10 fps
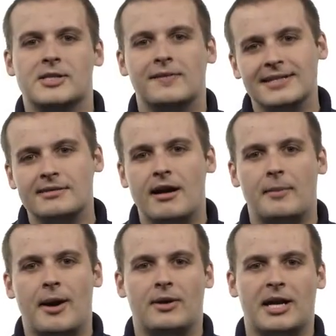so let's talk
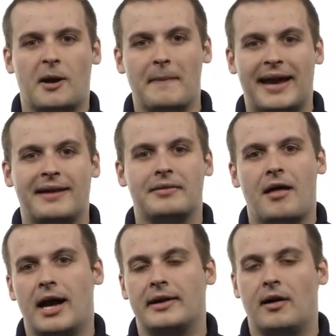about command
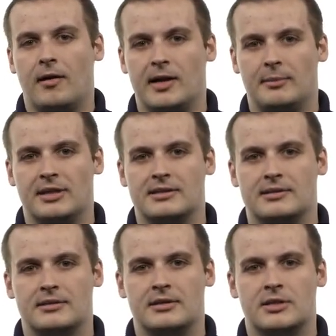line
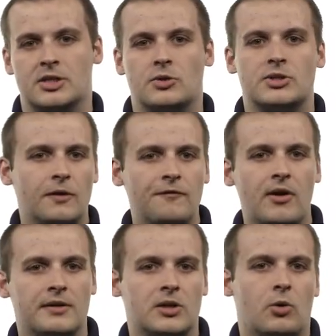arguments. So
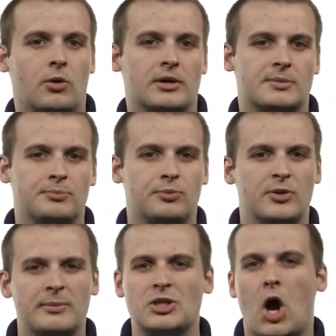far in the course,
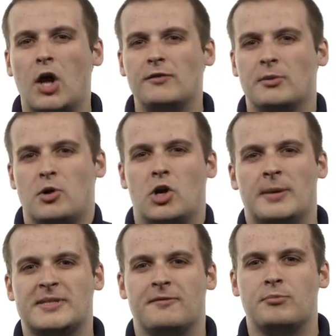pretty much all of your
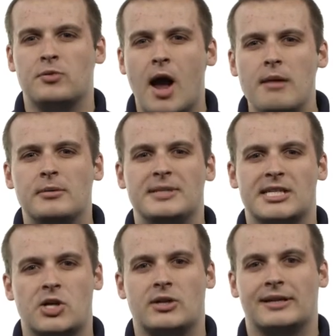programs have probably
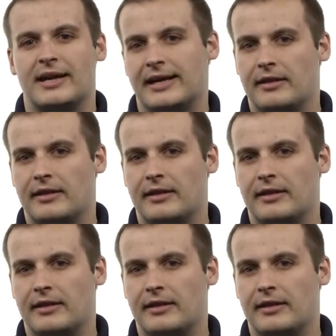started like